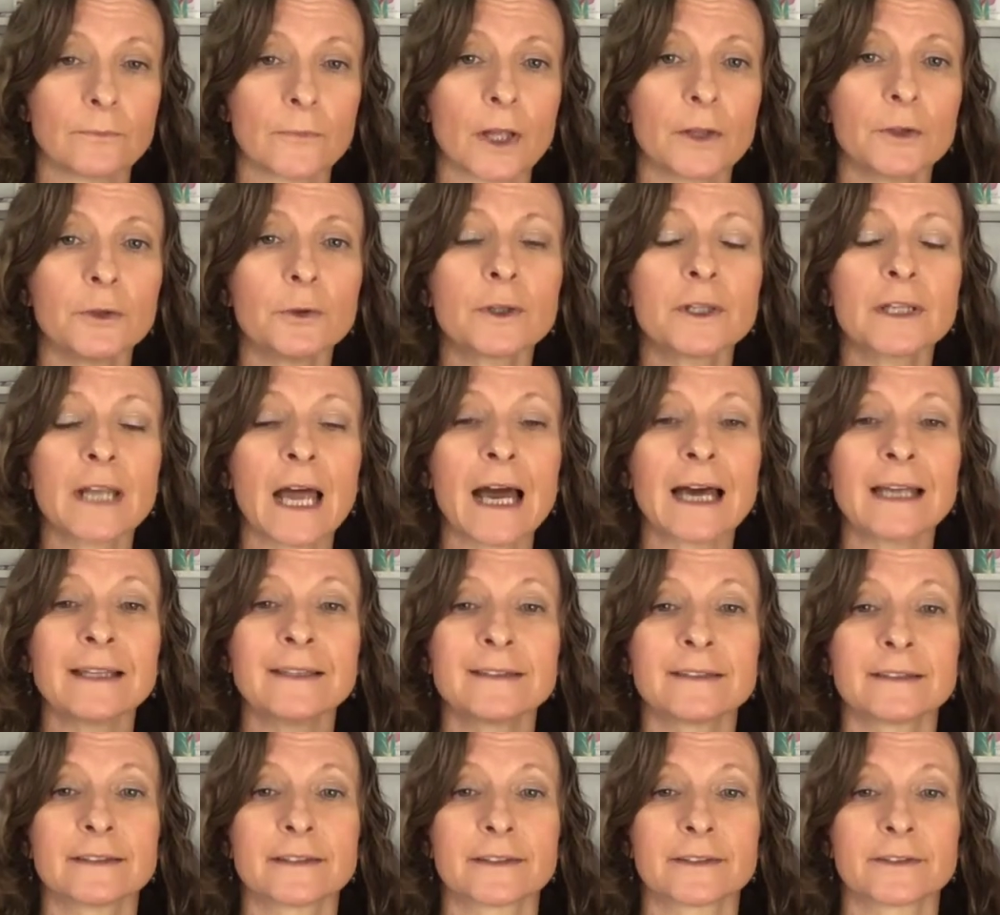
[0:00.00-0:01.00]
you can
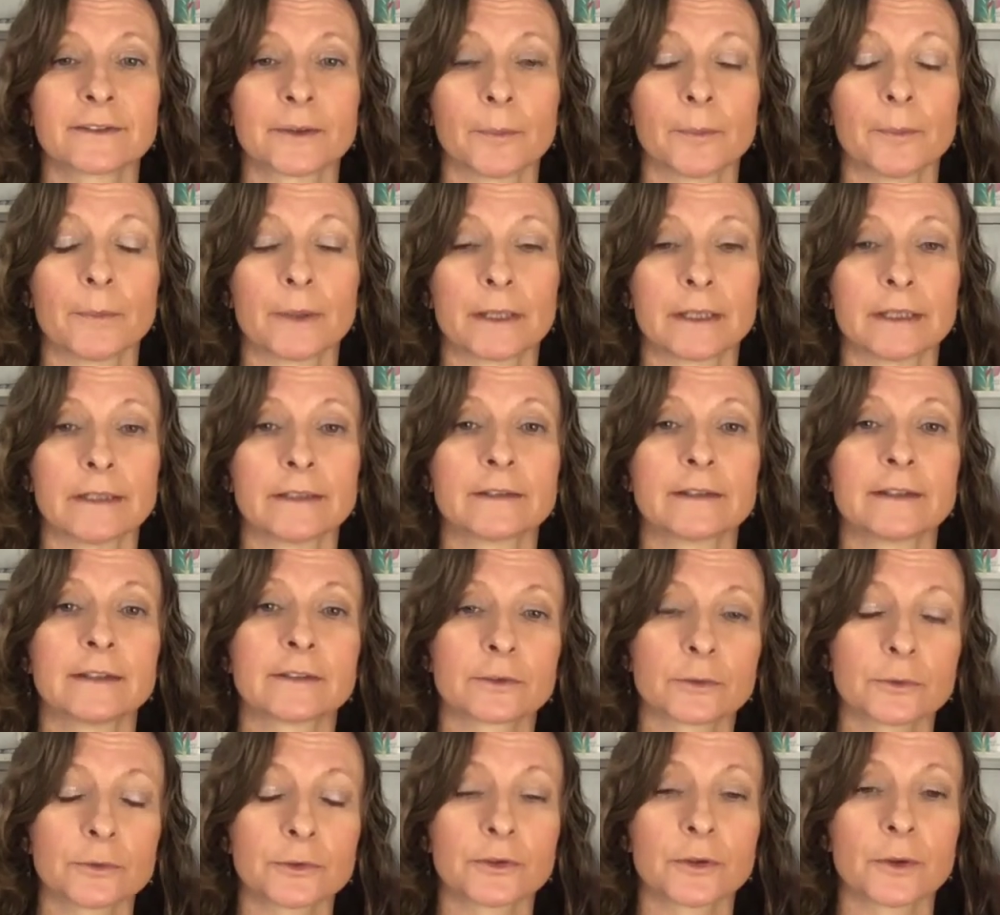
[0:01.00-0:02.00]
hand it to somebody.
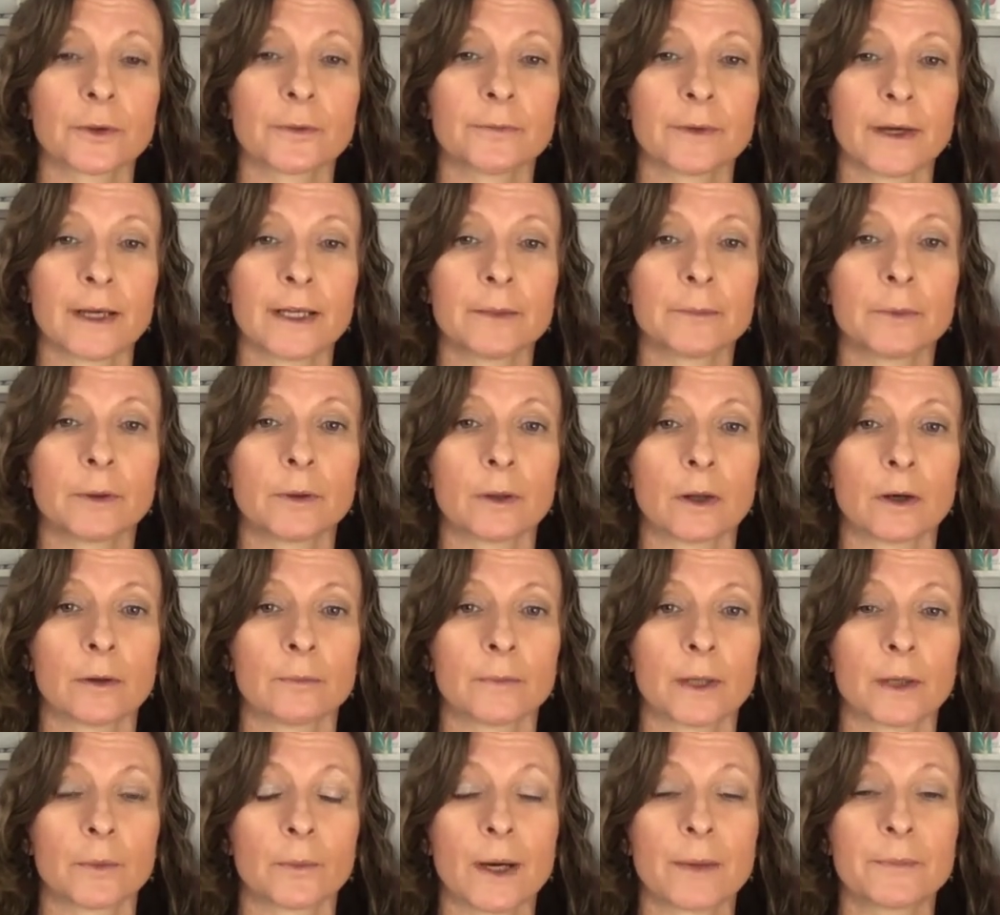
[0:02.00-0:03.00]
It's also available on
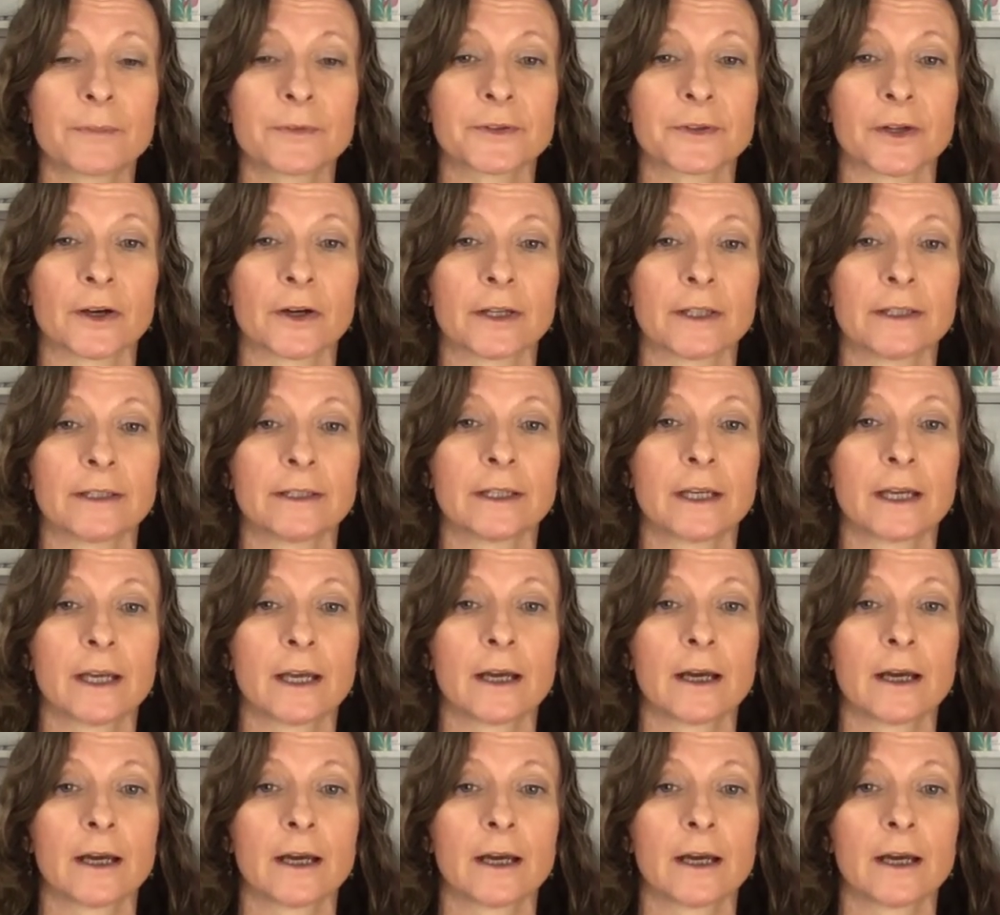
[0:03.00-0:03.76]
my website,